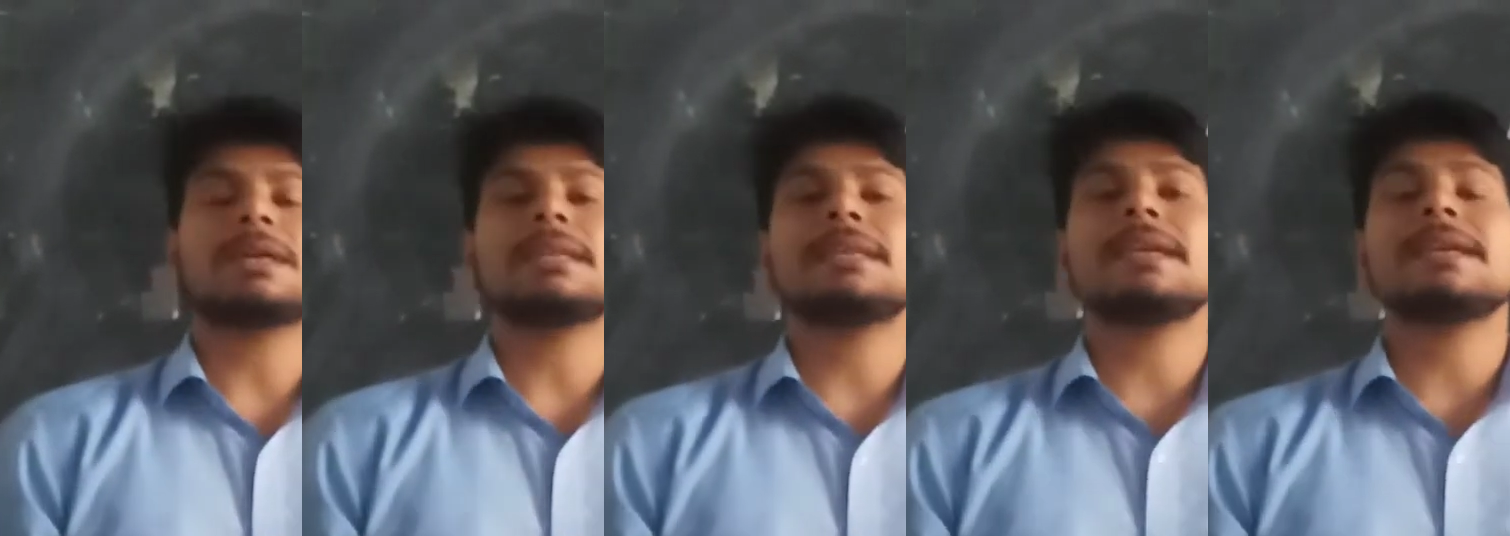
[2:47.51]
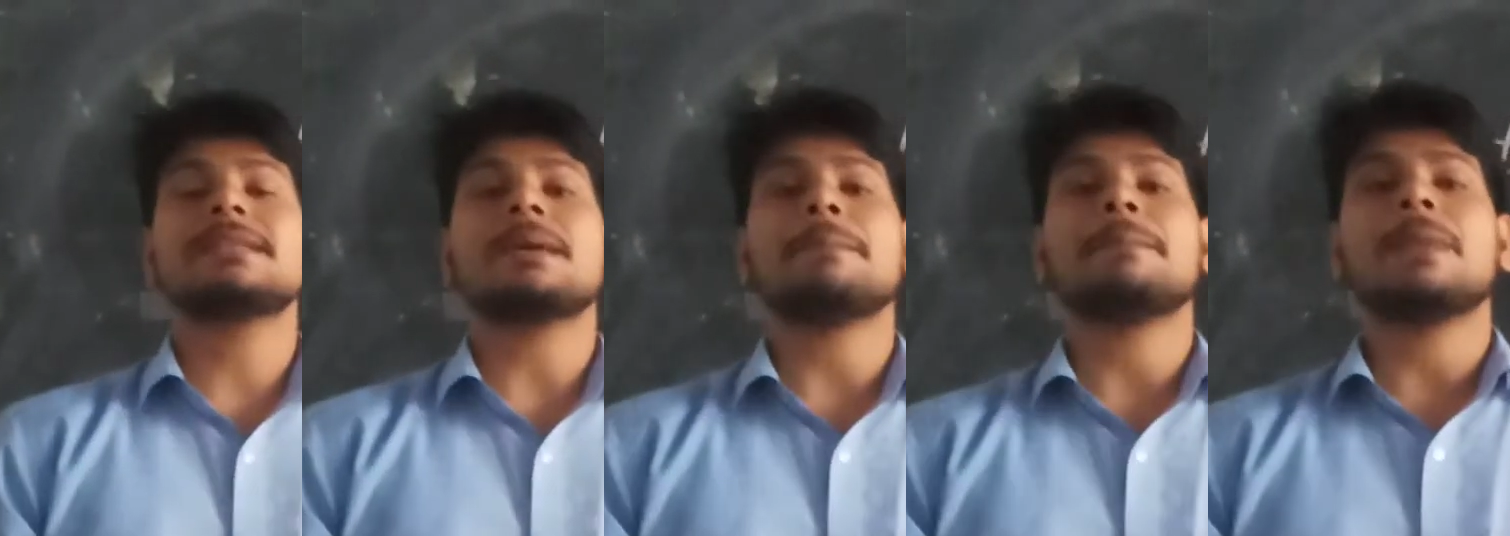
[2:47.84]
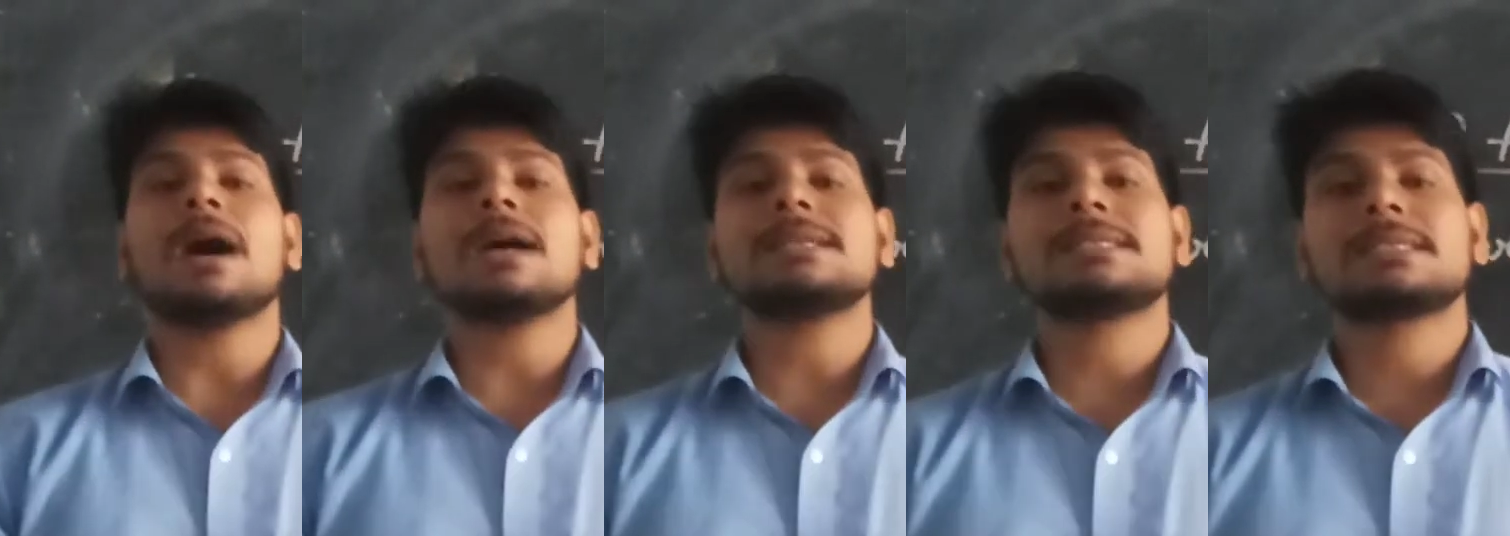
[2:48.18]
create a
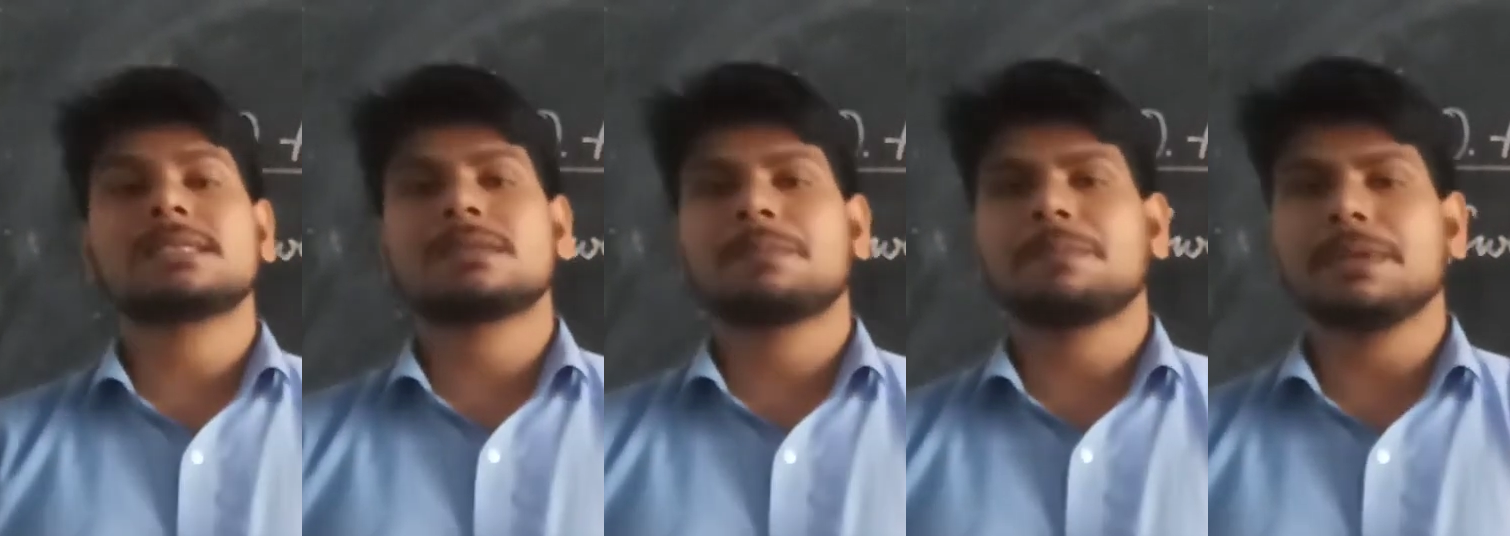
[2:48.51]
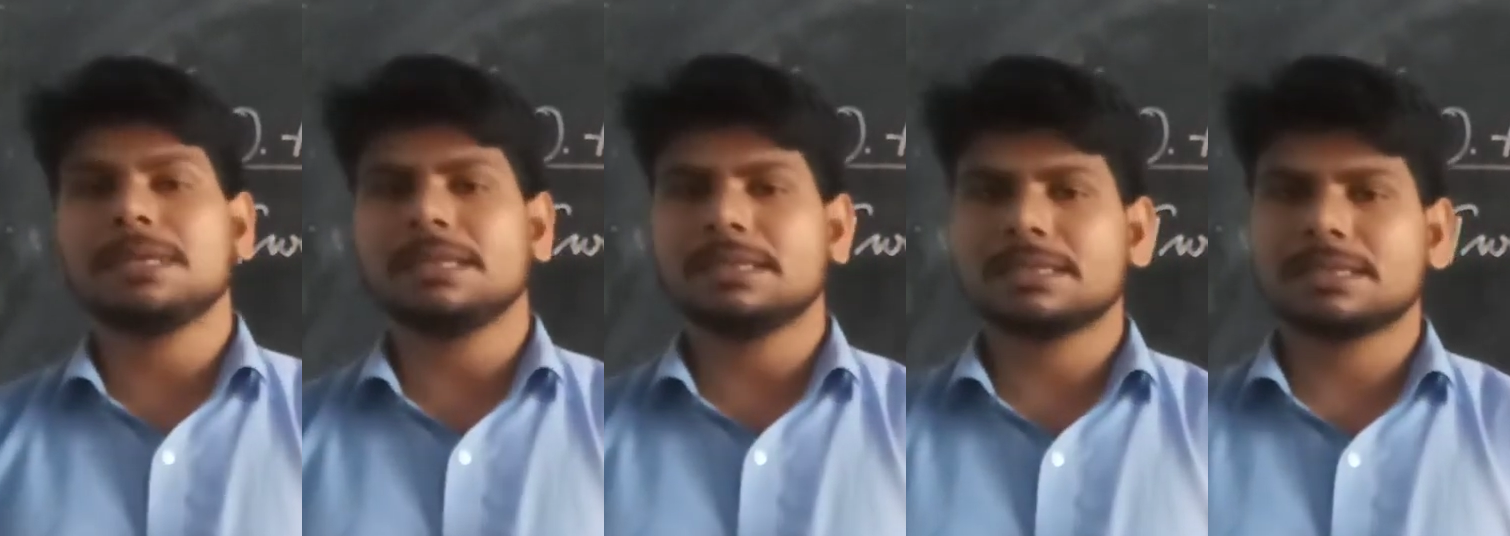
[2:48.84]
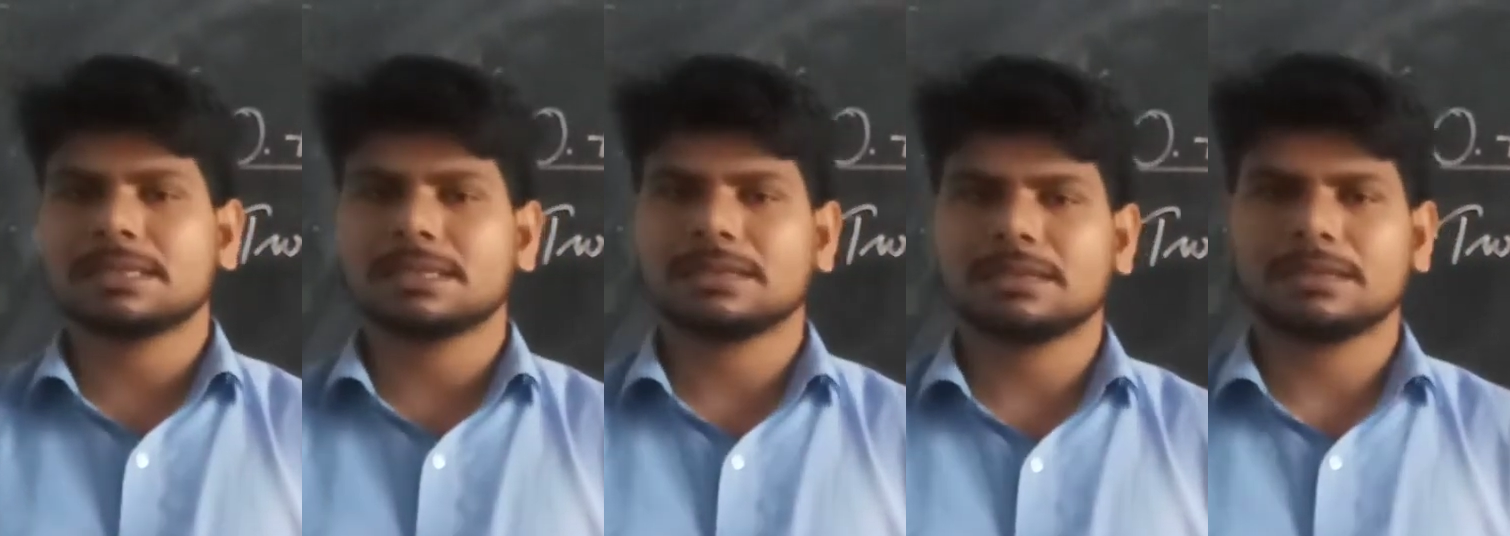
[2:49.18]
masterpiece.